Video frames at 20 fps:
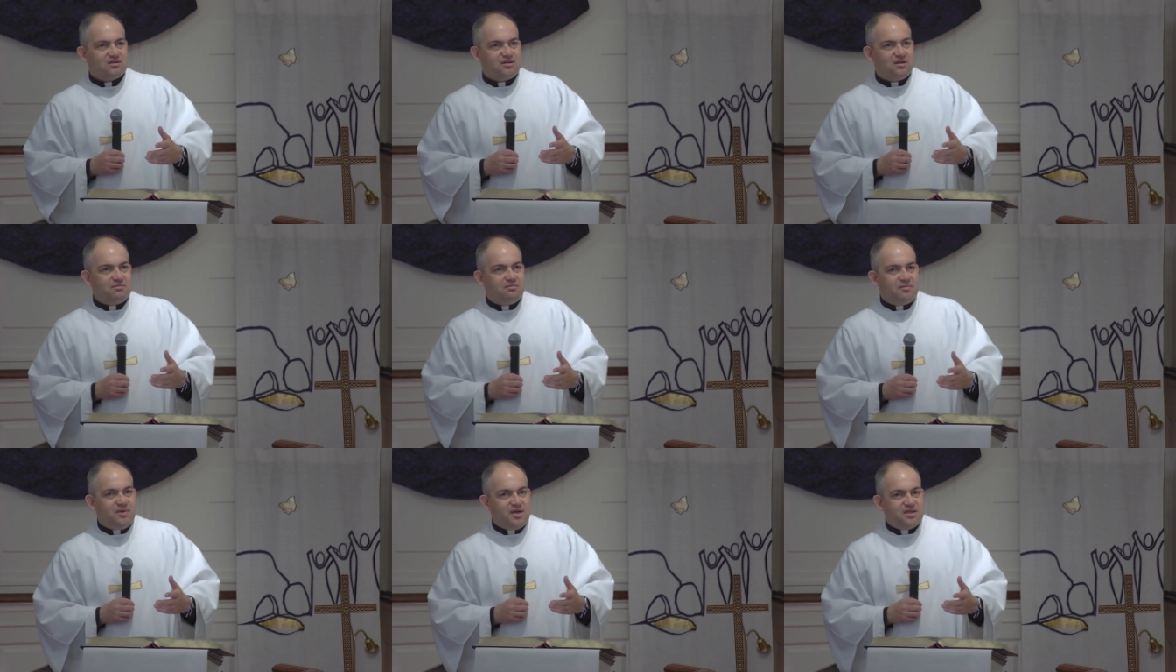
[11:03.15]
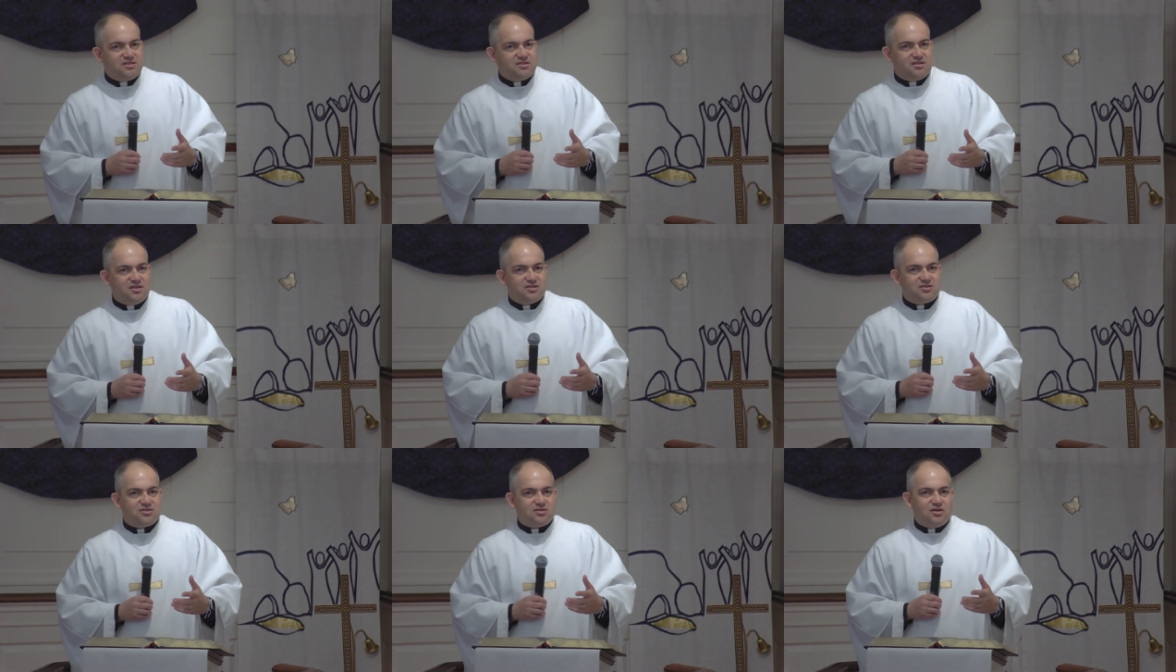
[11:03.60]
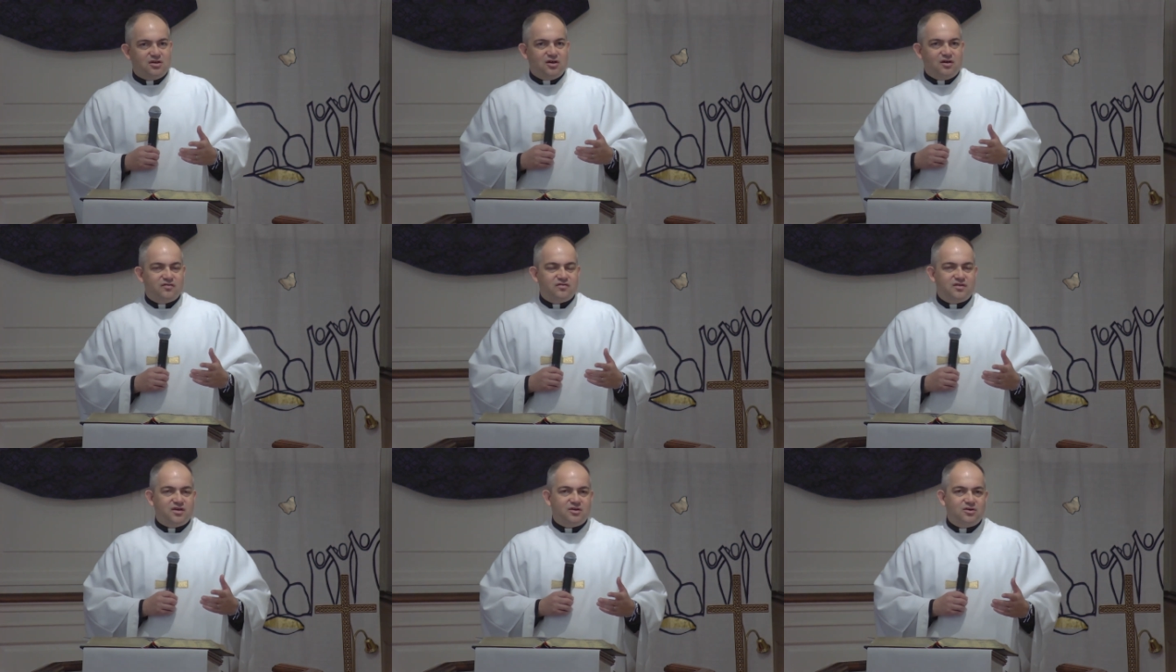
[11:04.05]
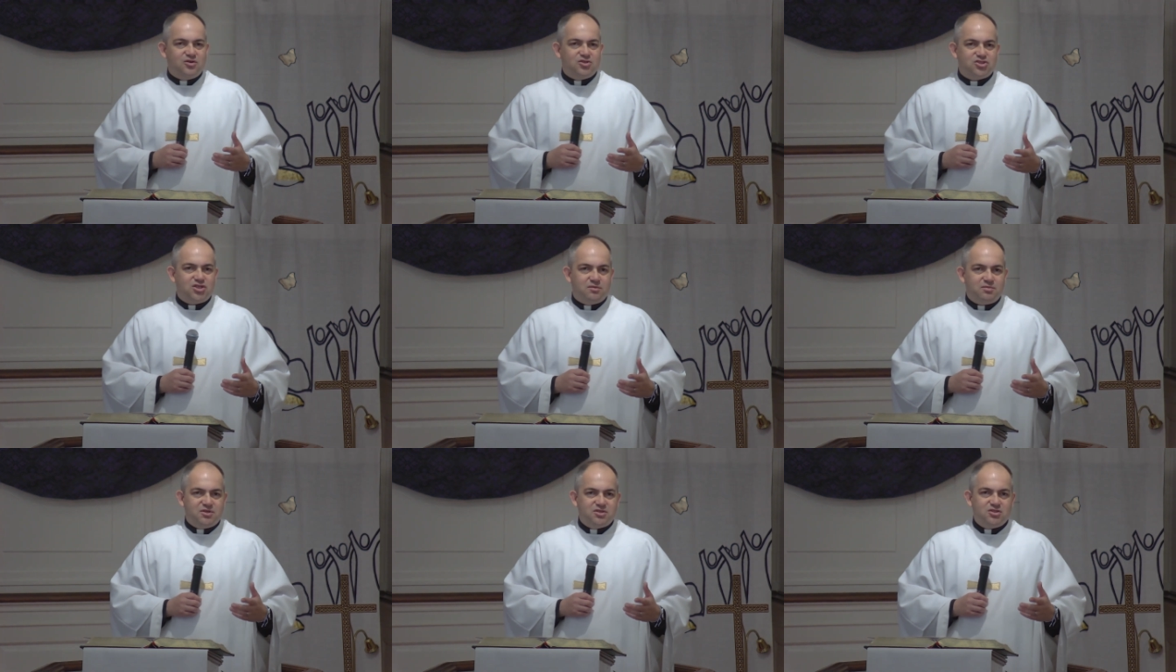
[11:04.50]
The message of the
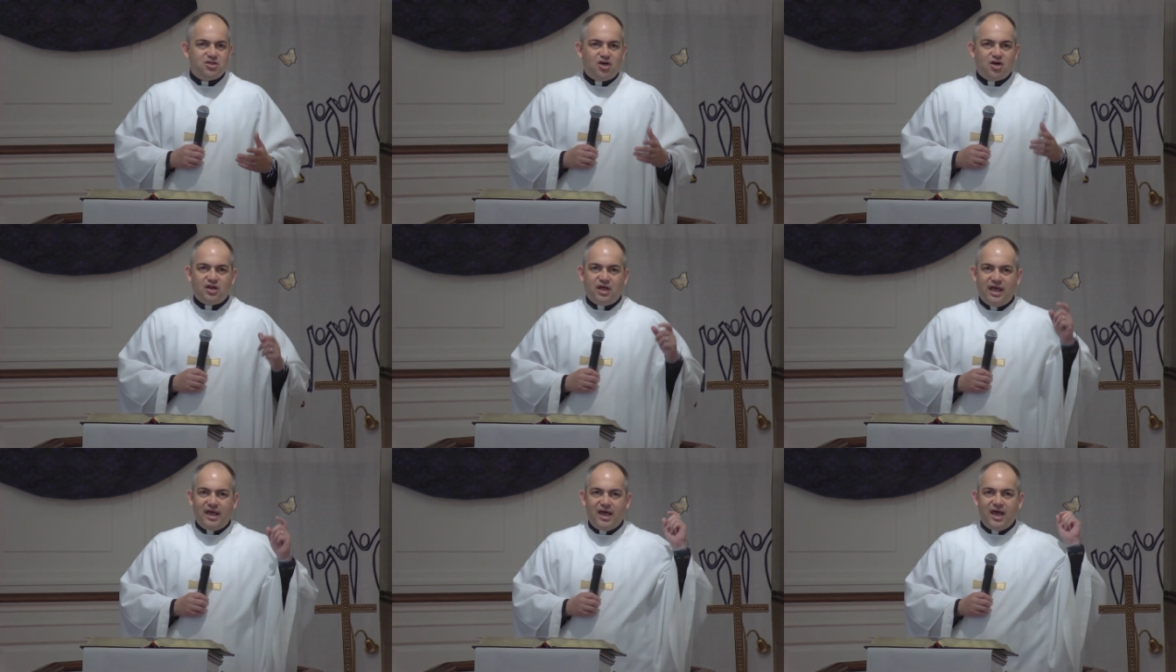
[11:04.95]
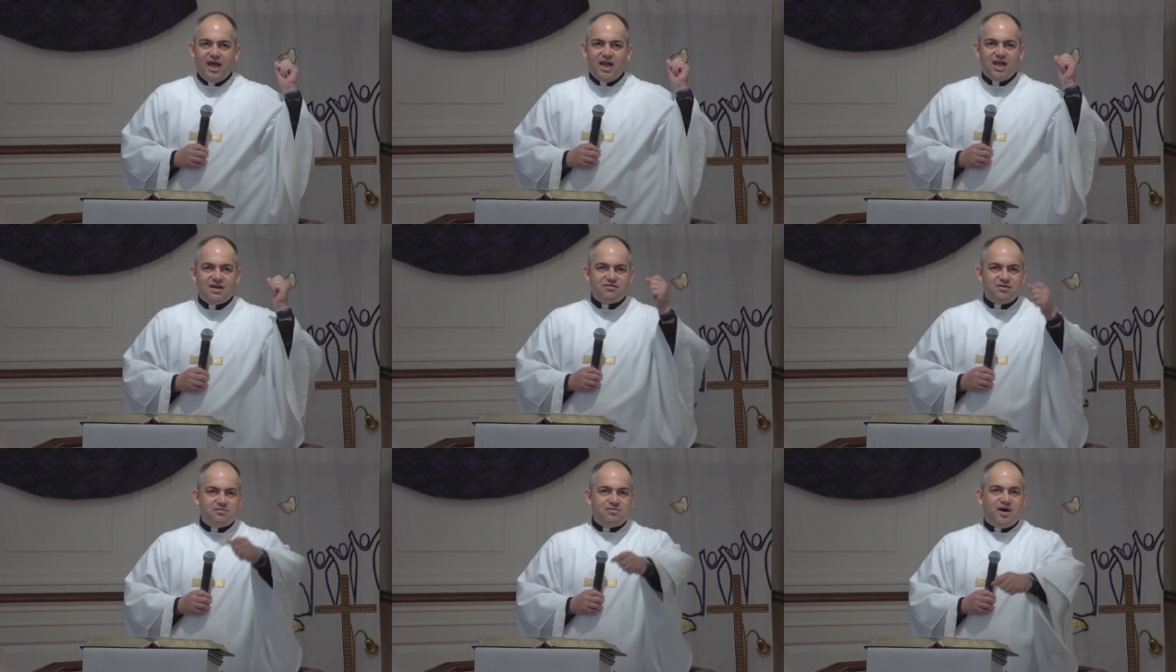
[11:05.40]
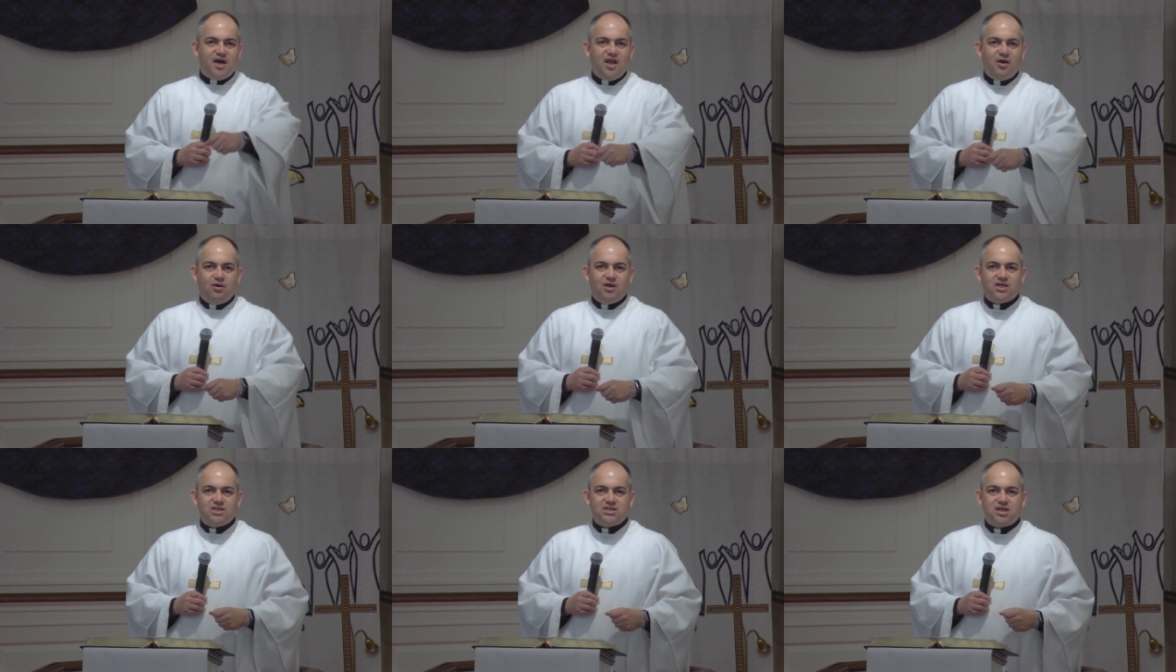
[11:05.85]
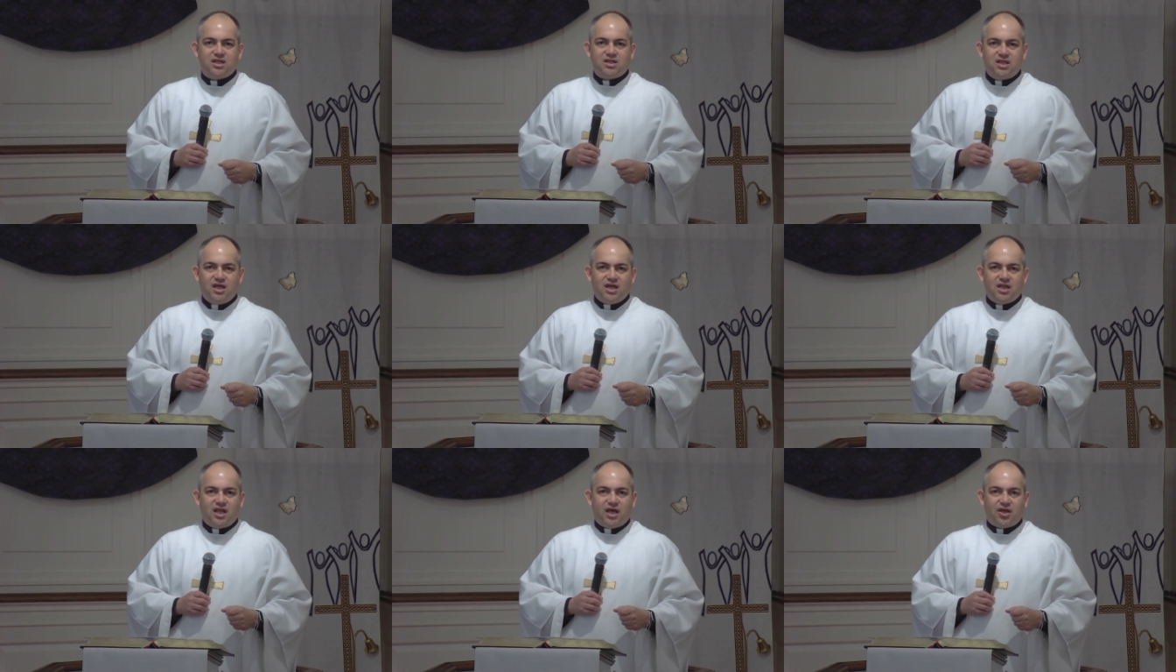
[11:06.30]
Good Shepherd is not hate everybody who
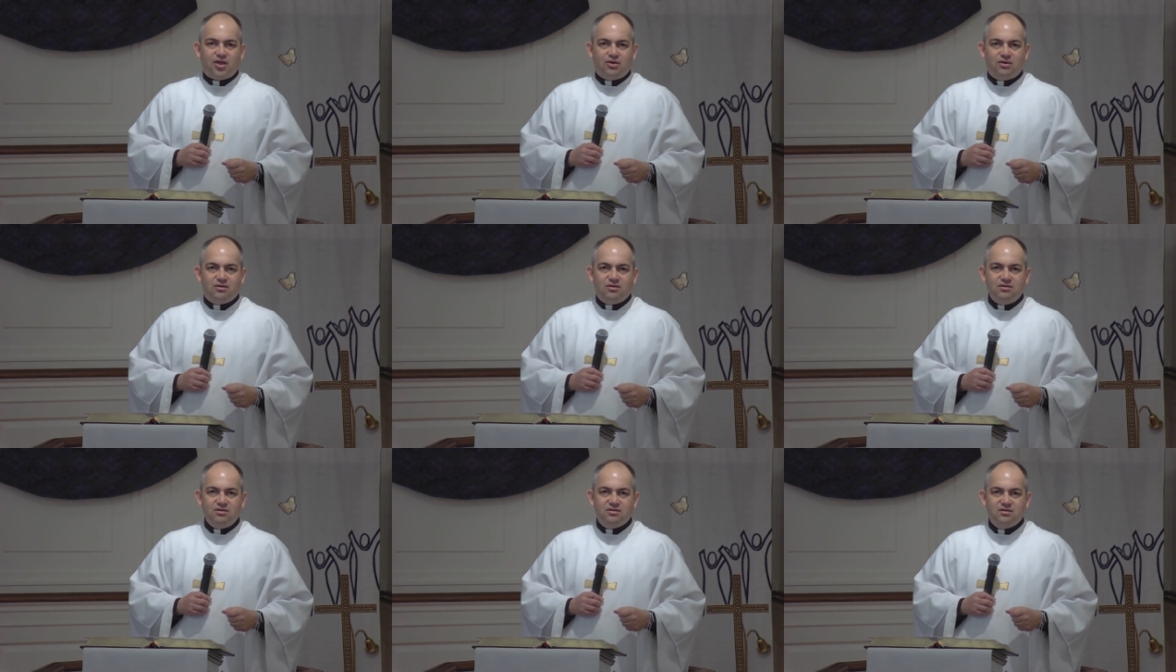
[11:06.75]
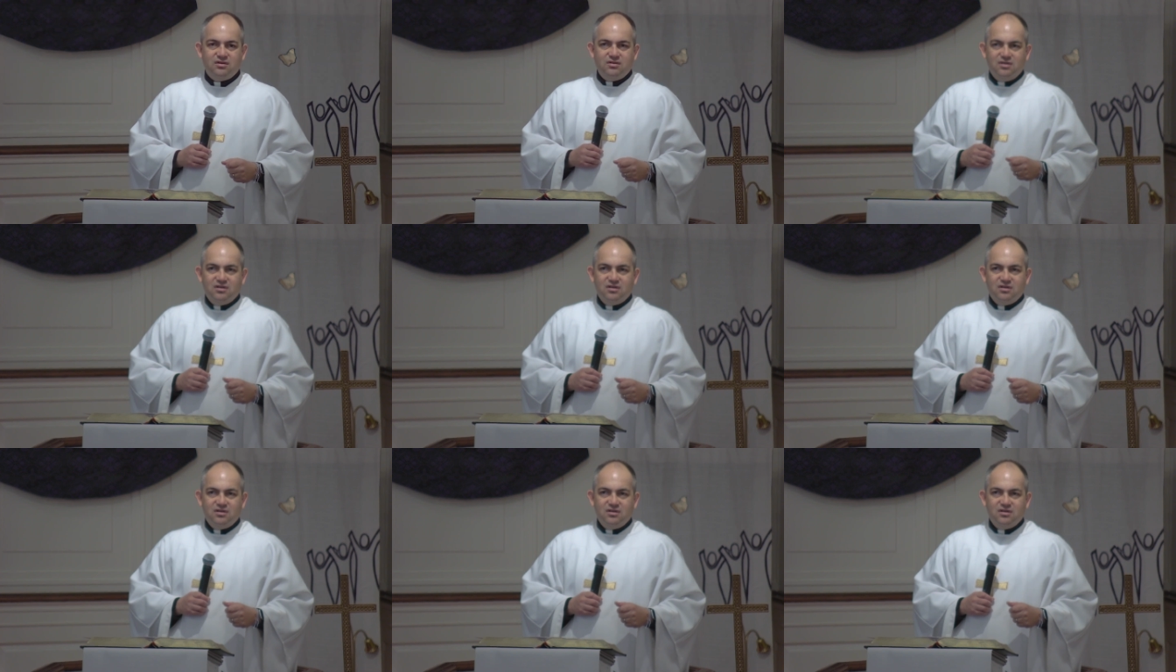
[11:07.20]
doesn't think like you.